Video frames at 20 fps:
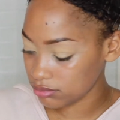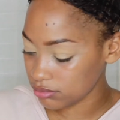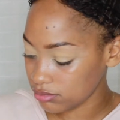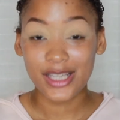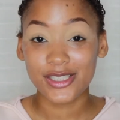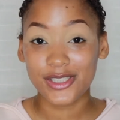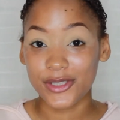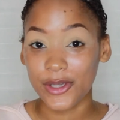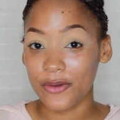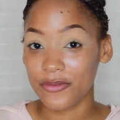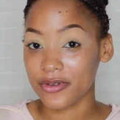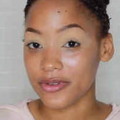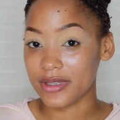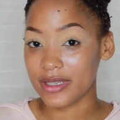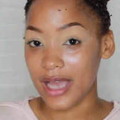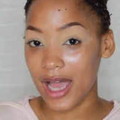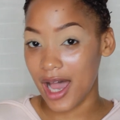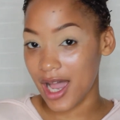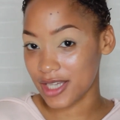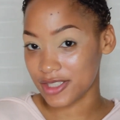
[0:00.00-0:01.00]
So for the
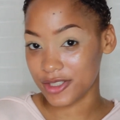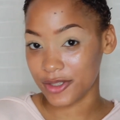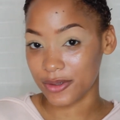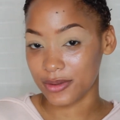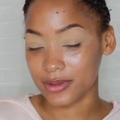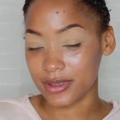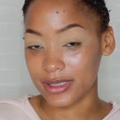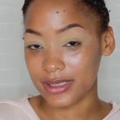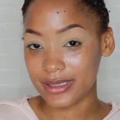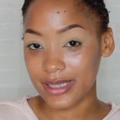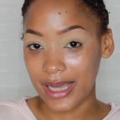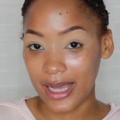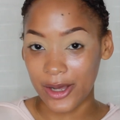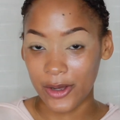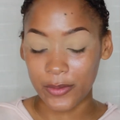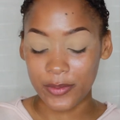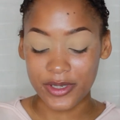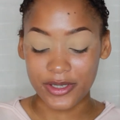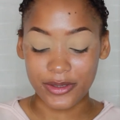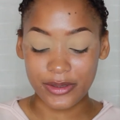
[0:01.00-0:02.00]
eyeshadow look,
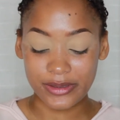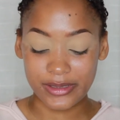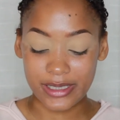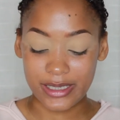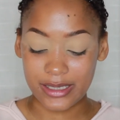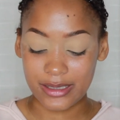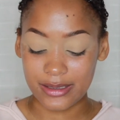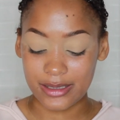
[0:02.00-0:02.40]
I'll be using